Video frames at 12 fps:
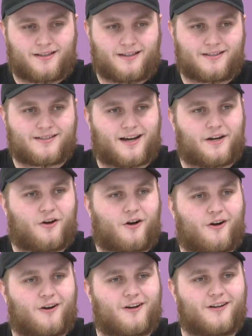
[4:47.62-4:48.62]
It's kind of
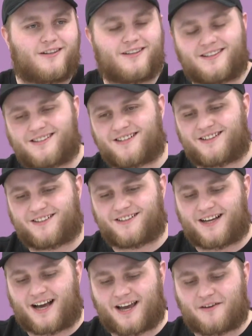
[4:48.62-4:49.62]
hard because
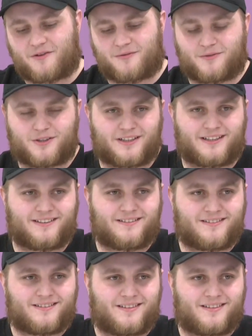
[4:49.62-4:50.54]
I haven't really,